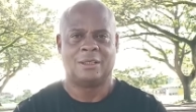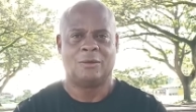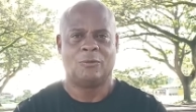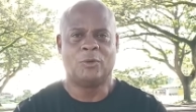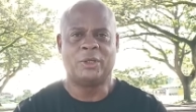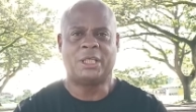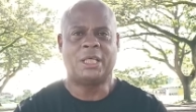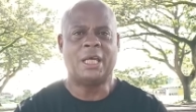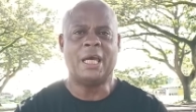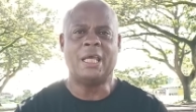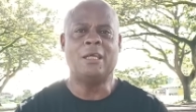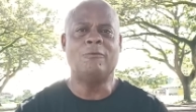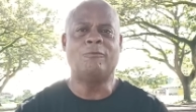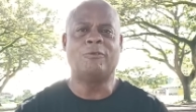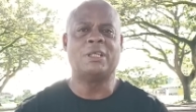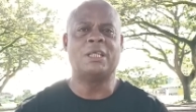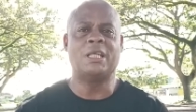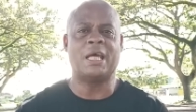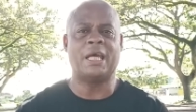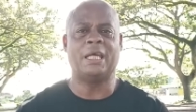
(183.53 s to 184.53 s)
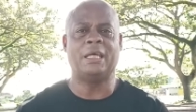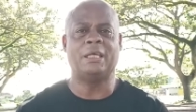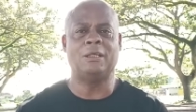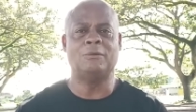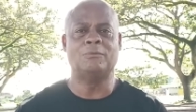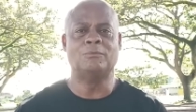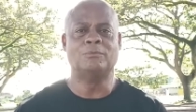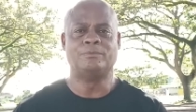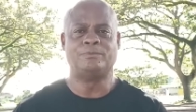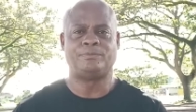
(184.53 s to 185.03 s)
We can't even
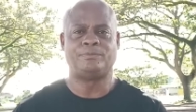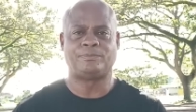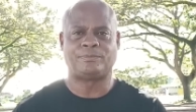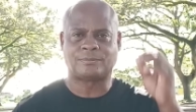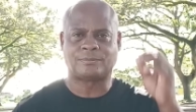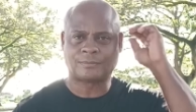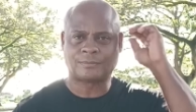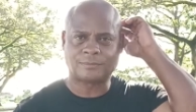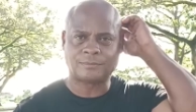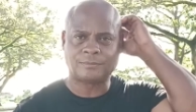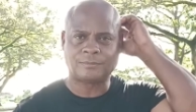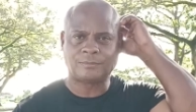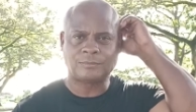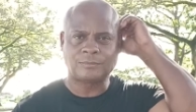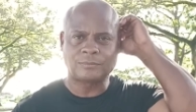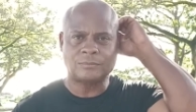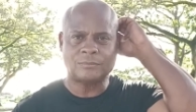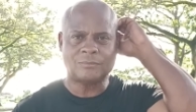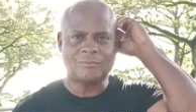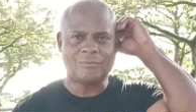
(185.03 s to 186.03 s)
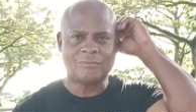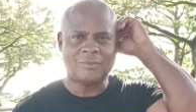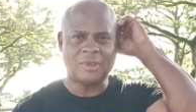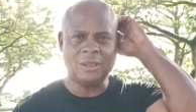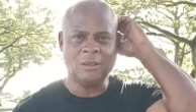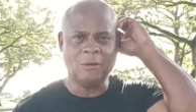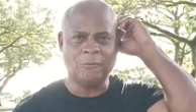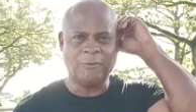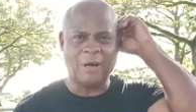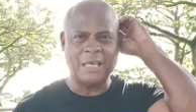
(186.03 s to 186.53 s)
name
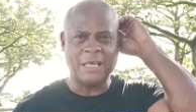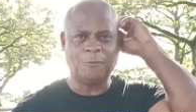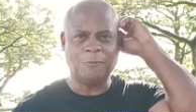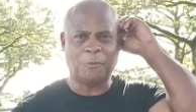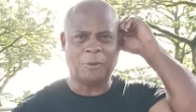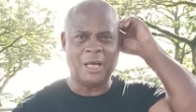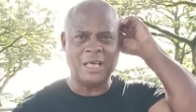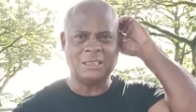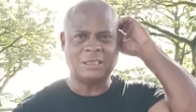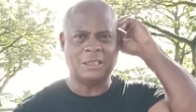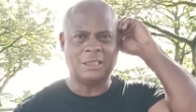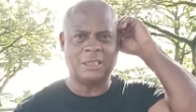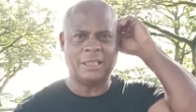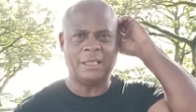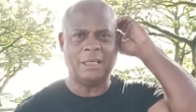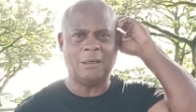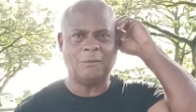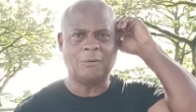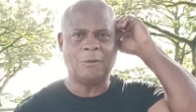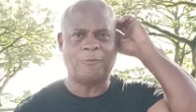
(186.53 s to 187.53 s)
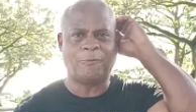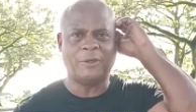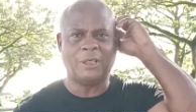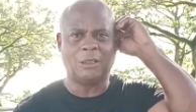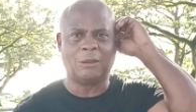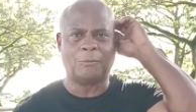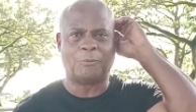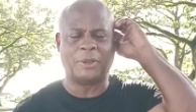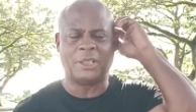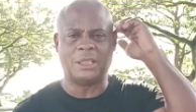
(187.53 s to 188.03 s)
the vice president of the
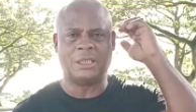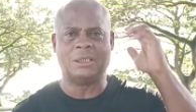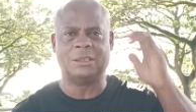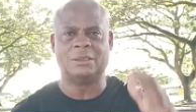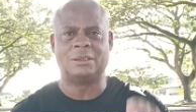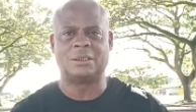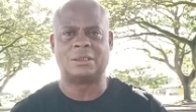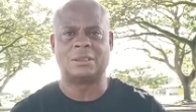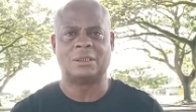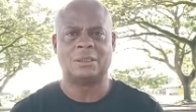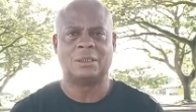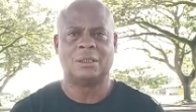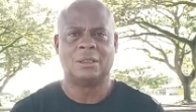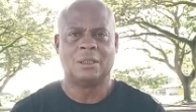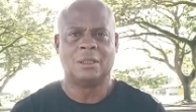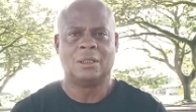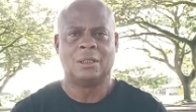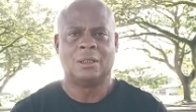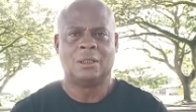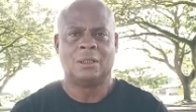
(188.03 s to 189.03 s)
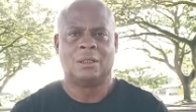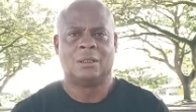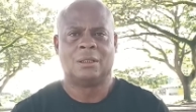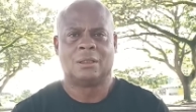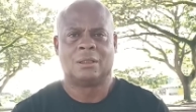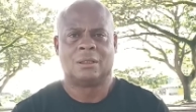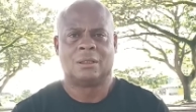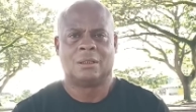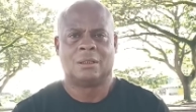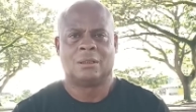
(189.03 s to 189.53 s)
Philippines.
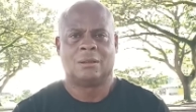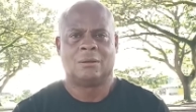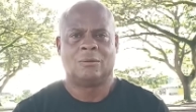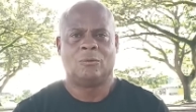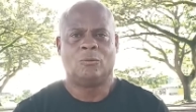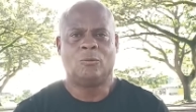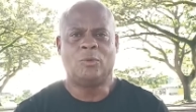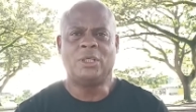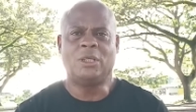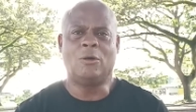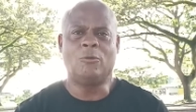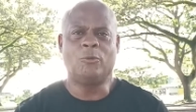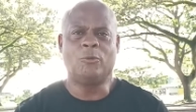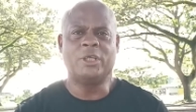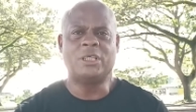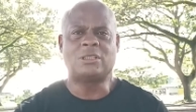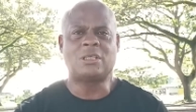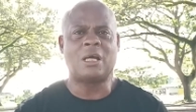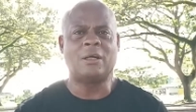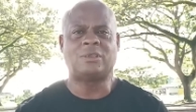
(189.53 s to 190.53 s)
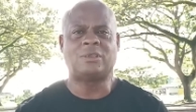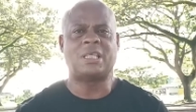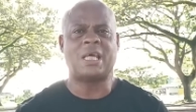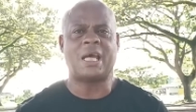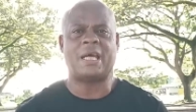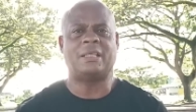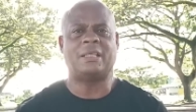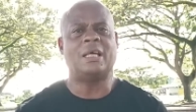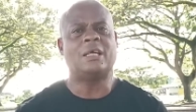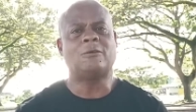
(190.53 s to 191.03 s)
We don't research
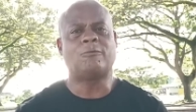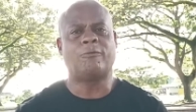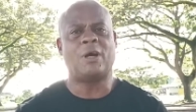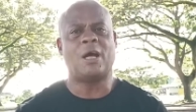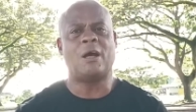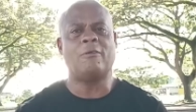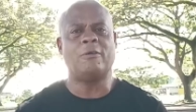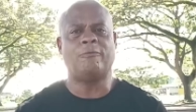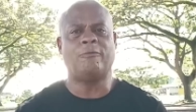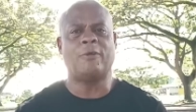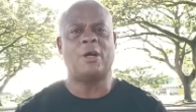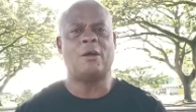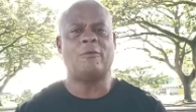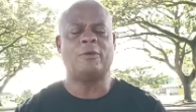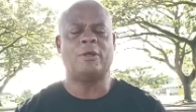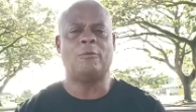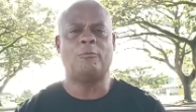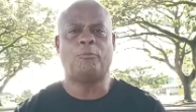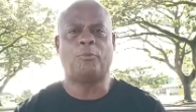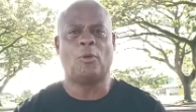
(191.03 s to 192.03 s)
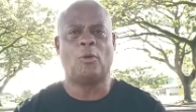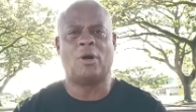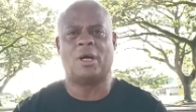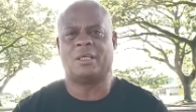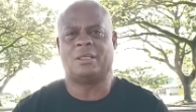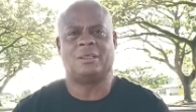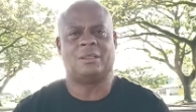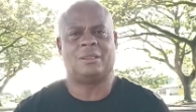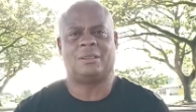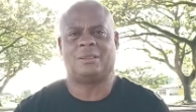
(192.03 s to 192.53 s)
that. That's very, very
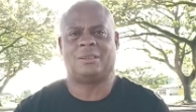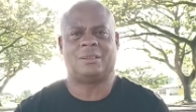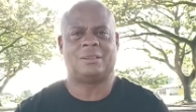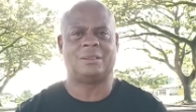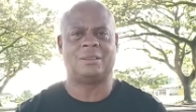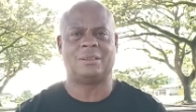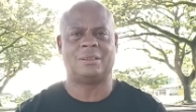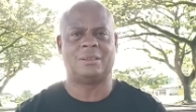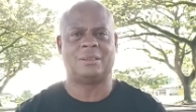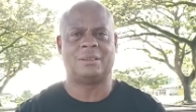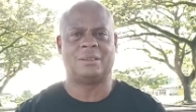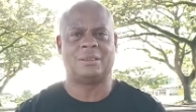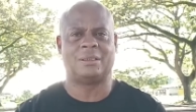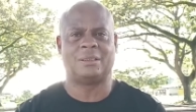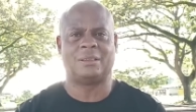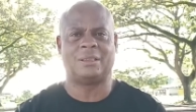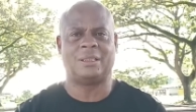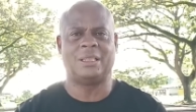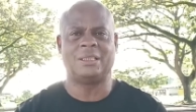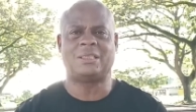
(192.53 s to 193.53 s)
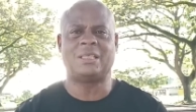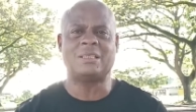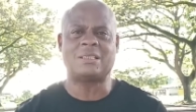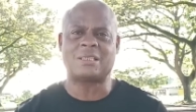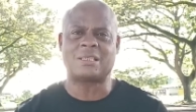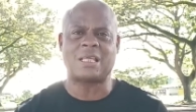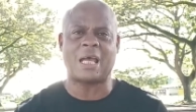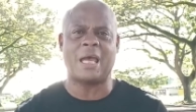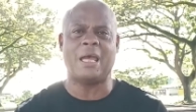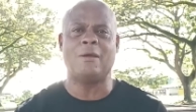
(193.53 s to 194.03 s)
important. Is
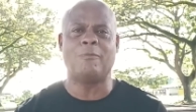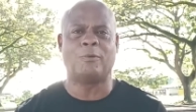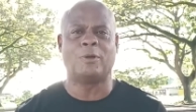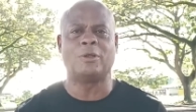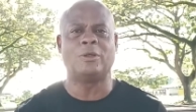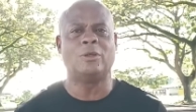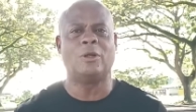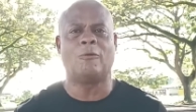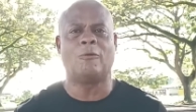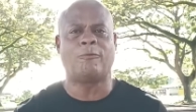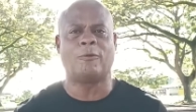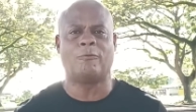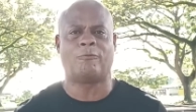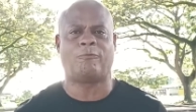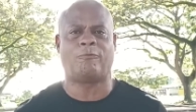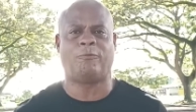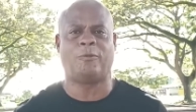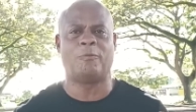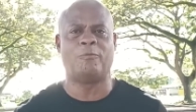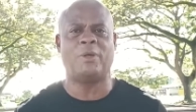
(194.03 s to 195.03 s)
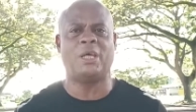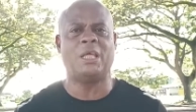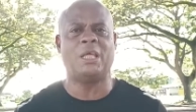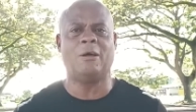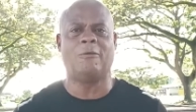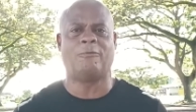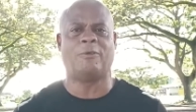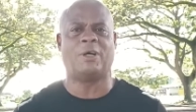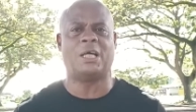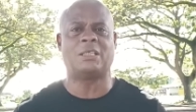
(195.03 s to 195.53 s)
it stable? You know, for, for
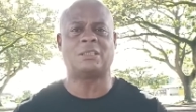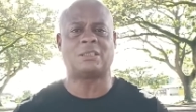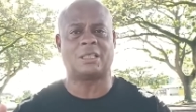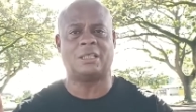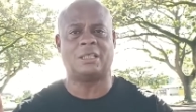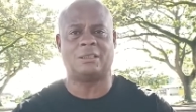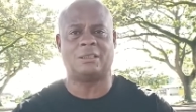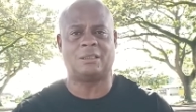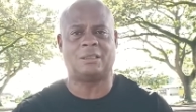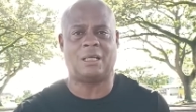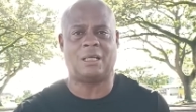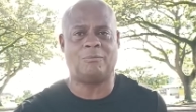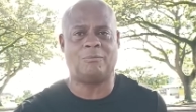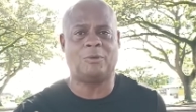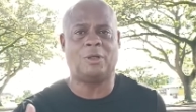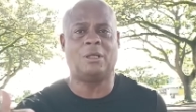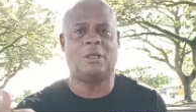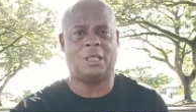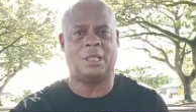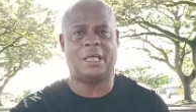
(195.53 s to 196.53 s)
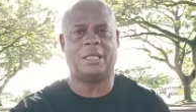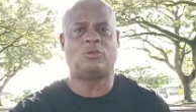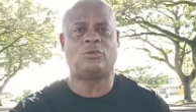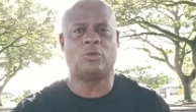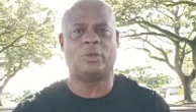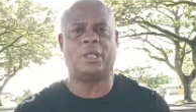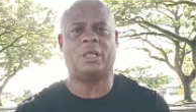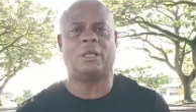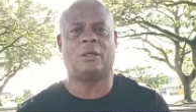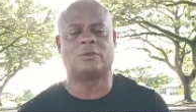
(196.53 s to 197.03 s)
many of us, and I'm going to let
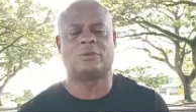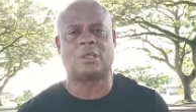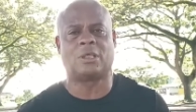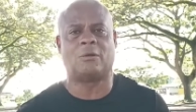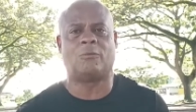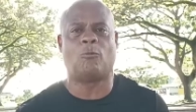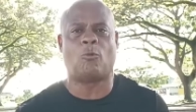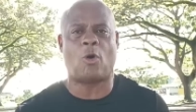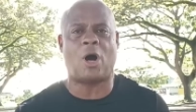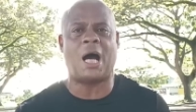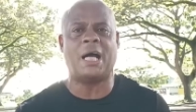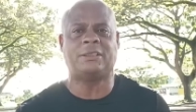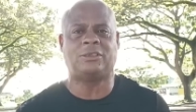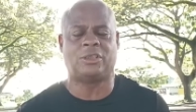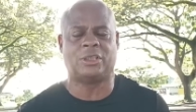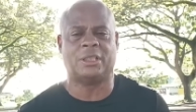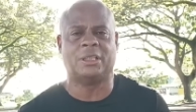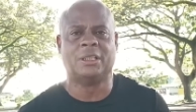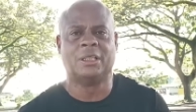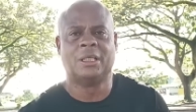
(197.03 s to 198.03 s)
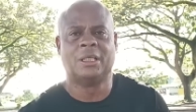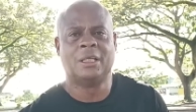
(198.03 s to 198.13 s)
you in on something watching,